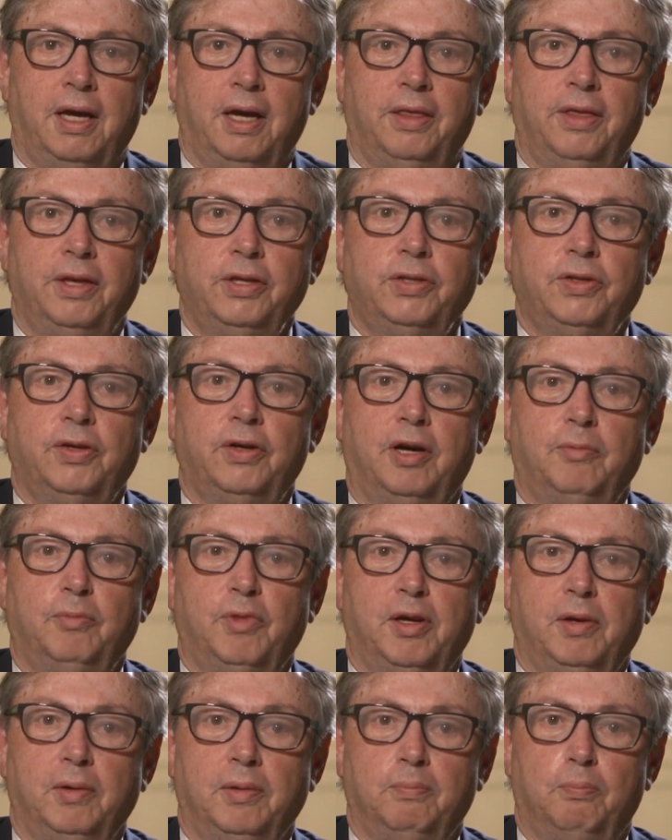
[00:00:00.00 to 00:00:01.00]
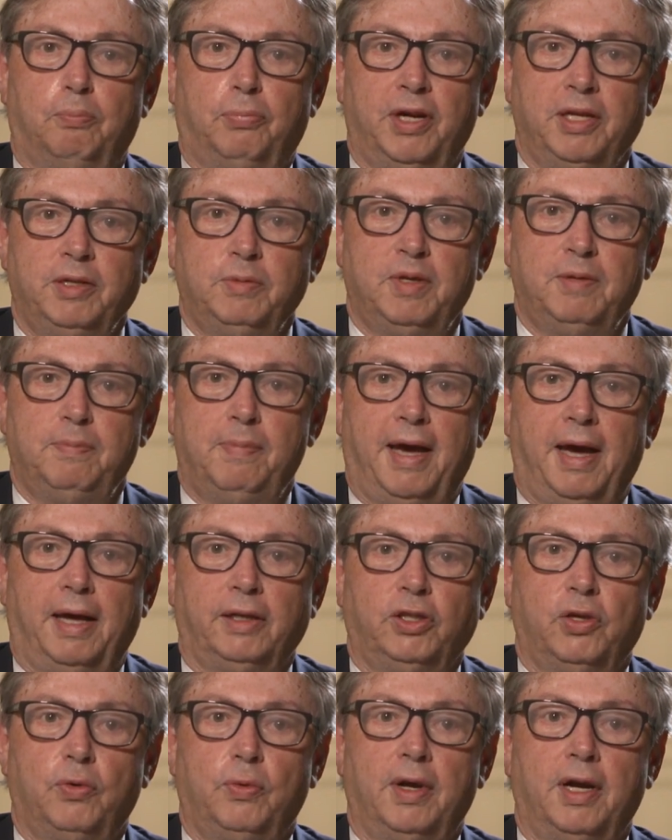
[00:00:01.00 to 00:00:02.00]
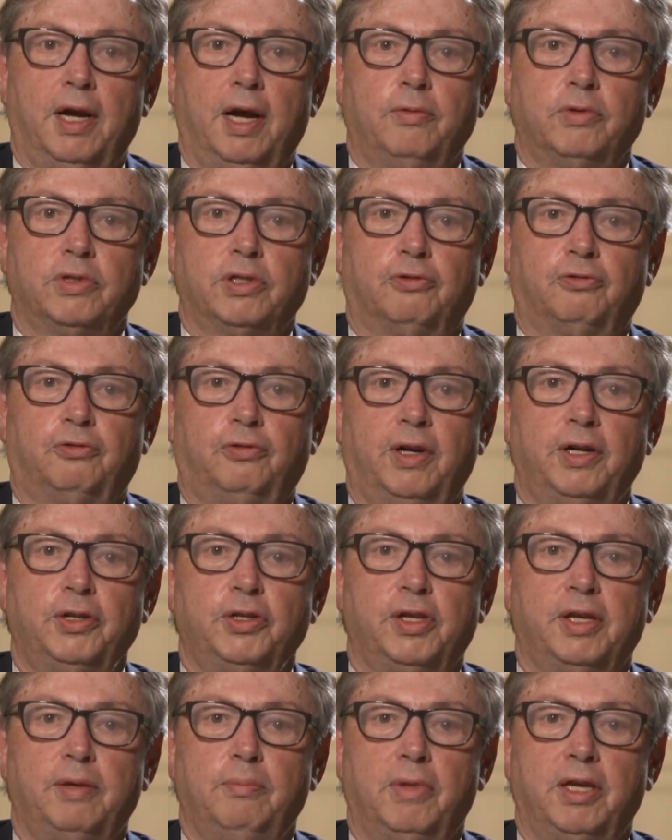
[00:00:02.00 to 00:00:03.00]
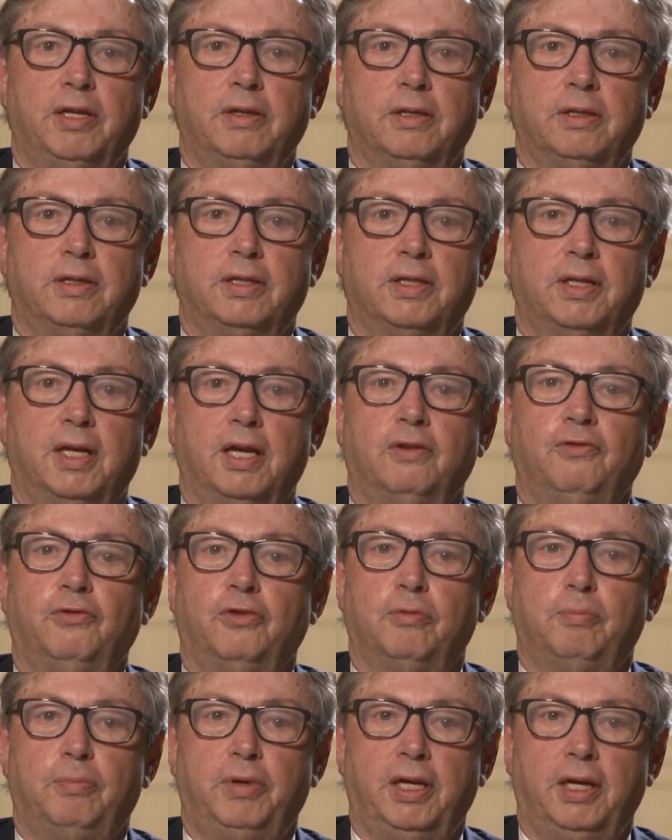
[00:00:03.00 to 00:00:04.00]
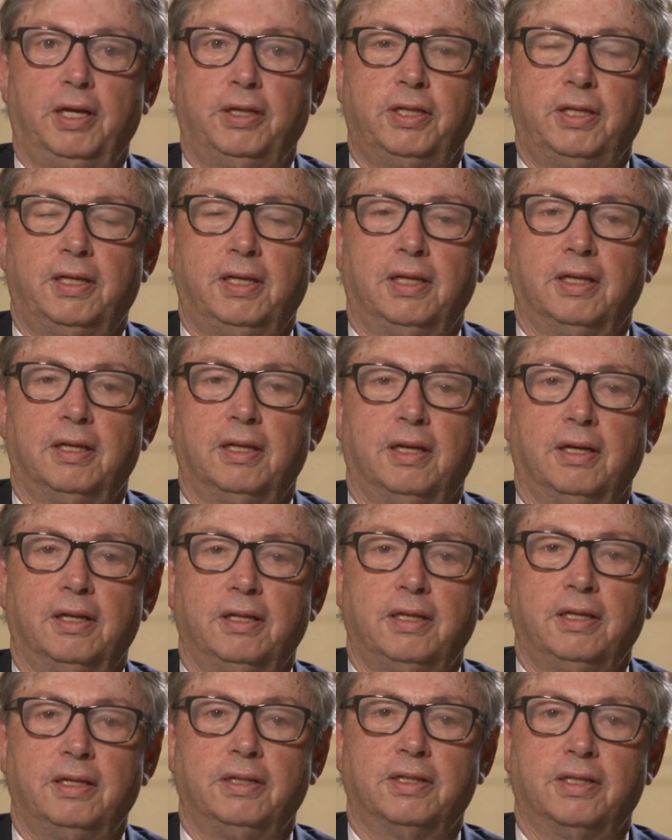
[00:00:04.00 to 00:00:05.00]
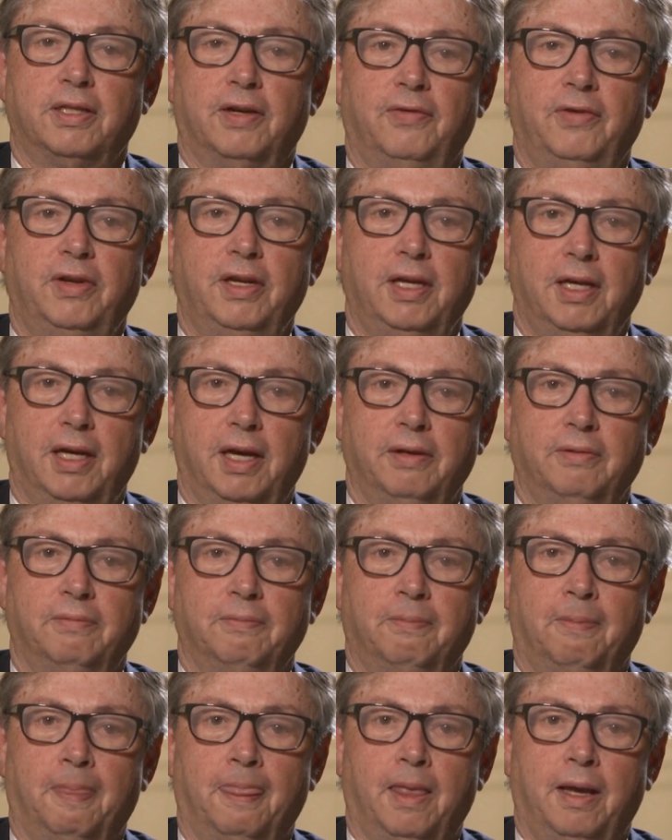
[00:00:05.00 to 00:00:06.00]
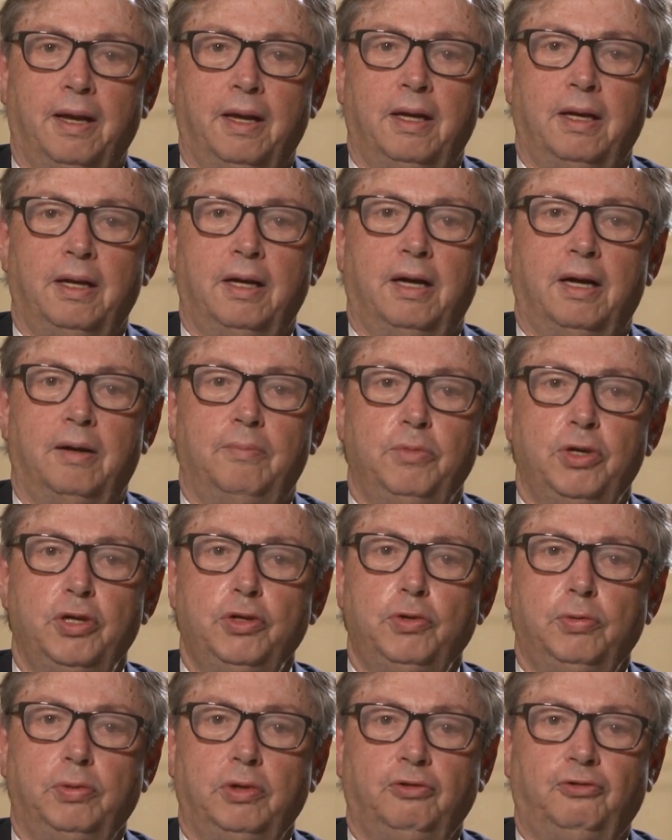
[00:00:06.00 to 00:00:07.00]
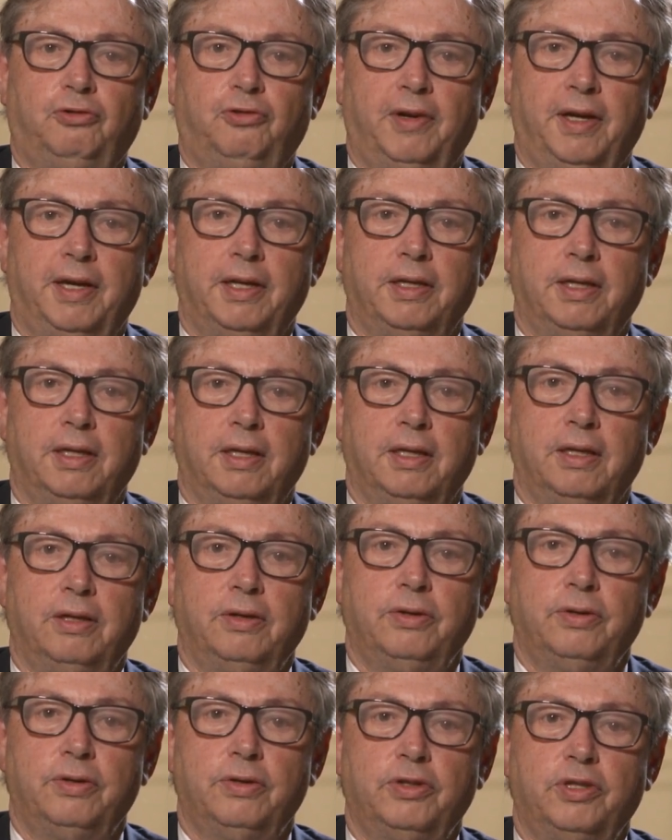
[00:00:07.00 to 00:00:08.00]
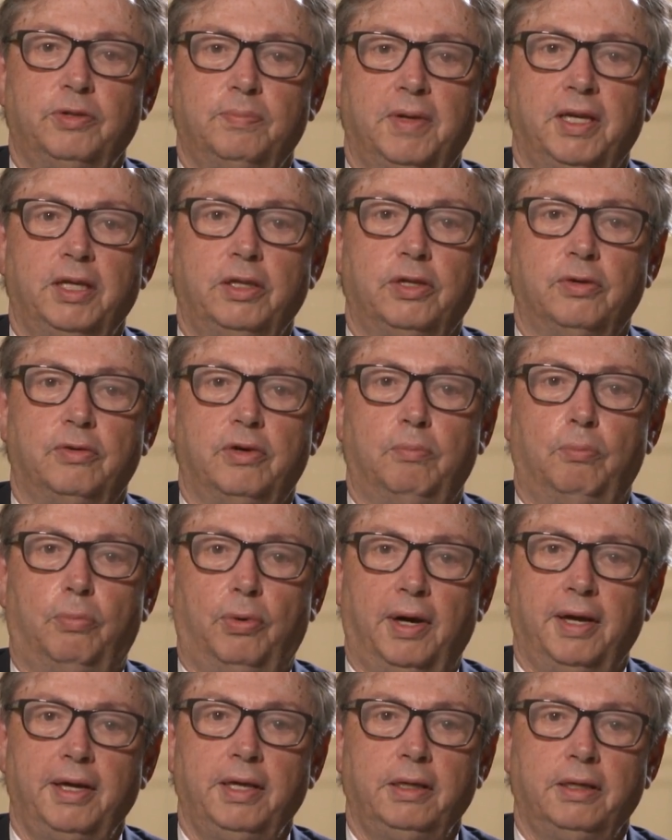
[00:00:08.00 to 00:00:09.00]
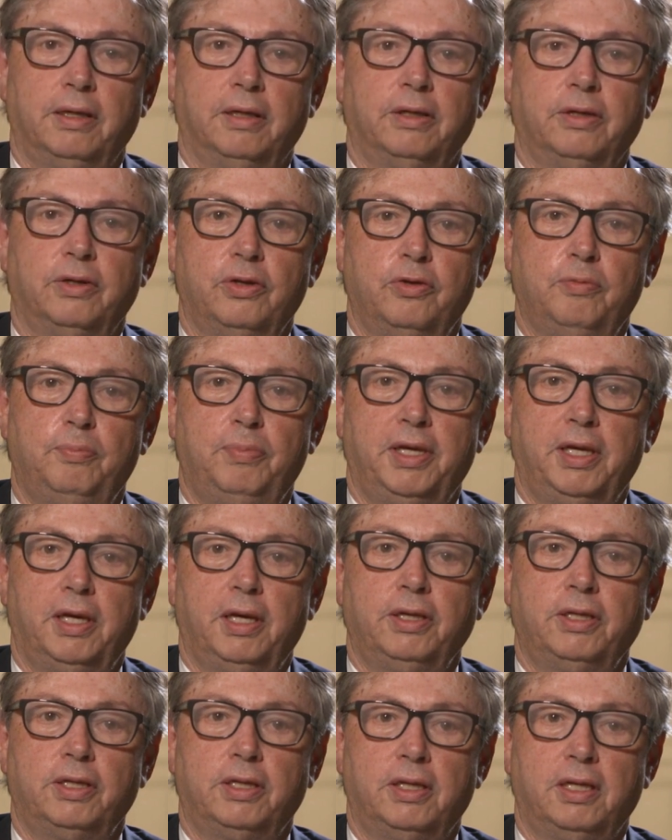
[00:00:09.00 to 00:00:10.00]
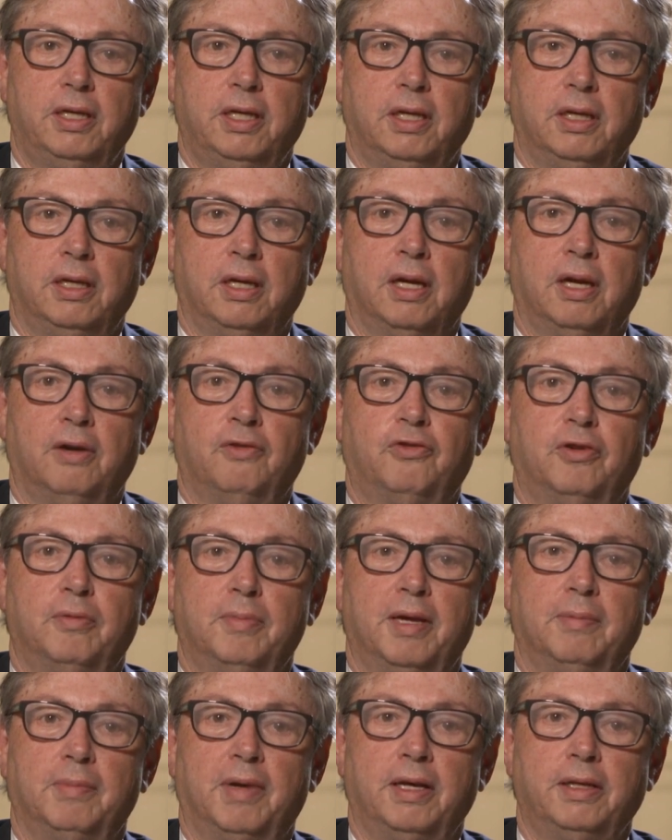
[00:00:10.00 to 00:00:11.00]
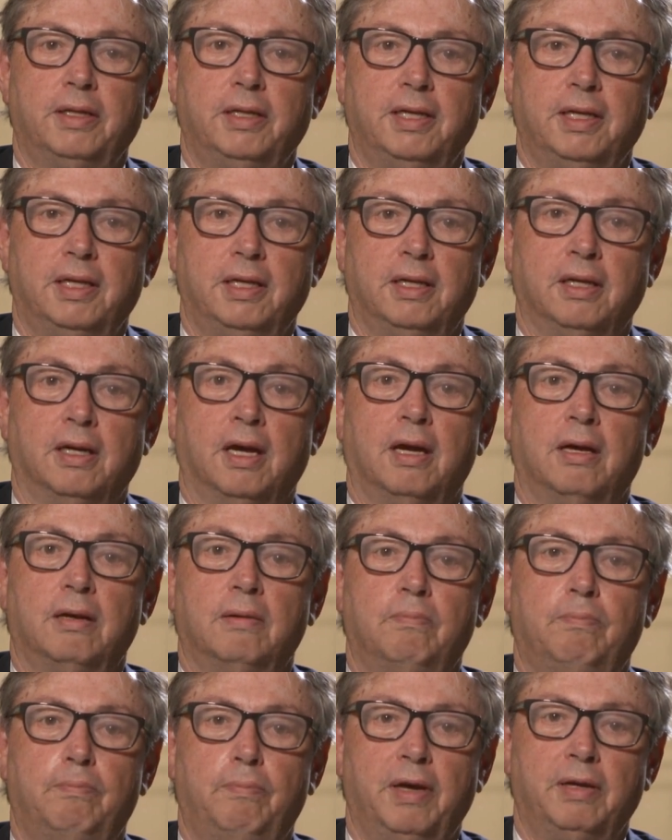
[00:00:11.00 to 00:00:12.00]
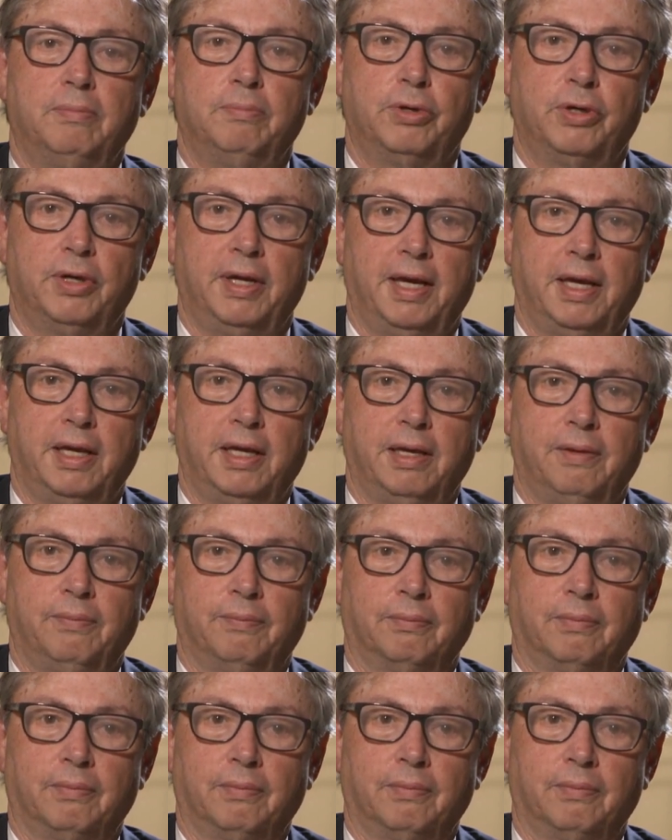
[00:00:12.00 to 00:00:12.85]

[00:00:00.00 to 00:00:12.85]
This thought brings me back to when I was a freshly minted Stanford PhD in 1978. A mutual friend introduced me to a bright young new PhD from MIT, Ben Bernanke.